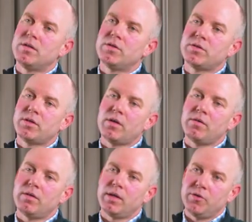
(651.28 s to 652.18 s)
So
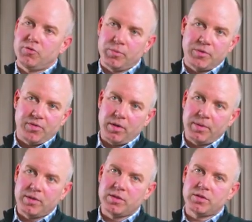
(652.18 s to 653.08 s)
intraoperative
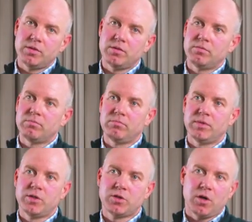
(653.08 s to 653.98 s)
hypotension
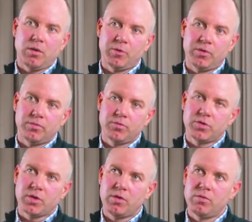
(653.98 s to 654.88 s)
is common.
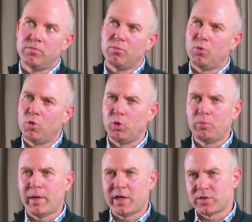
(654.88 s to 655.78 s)
So all
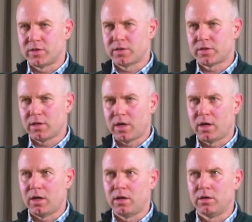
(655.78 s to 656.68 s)
patients
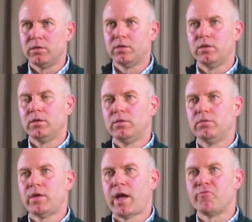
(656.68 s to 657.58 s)
are
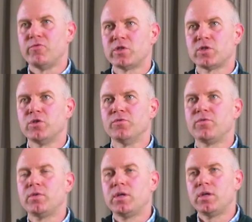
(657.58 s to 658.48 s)
at risk of
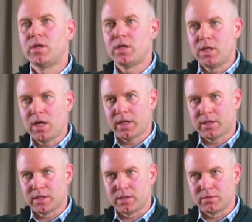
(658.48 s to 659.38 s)

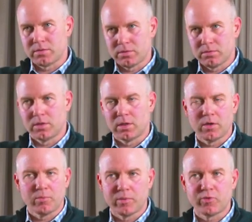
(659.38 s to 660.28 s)
getting the low blood